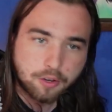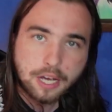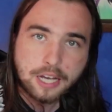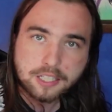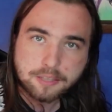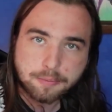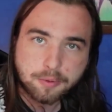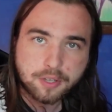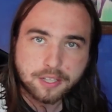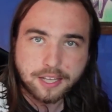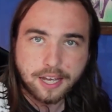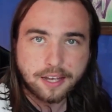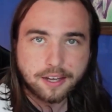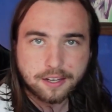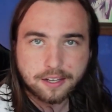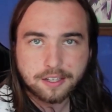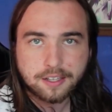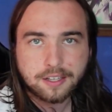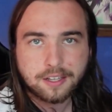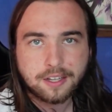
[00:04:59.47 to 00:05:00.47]

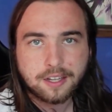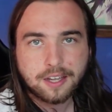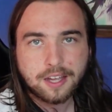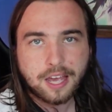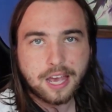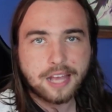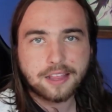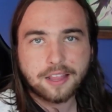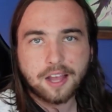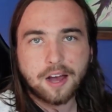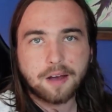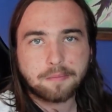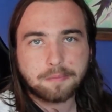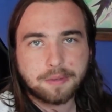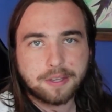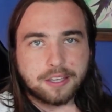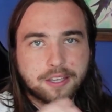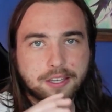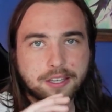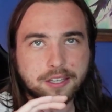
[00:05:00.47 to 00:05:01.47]
Esperidaea and not
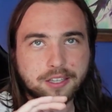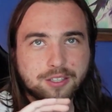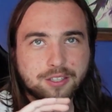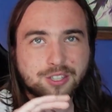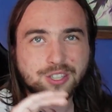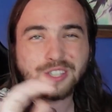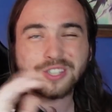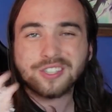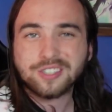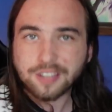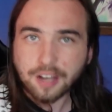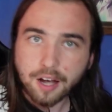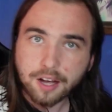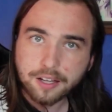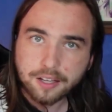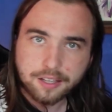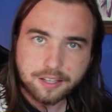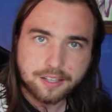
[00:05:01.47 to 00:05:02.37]
be stuck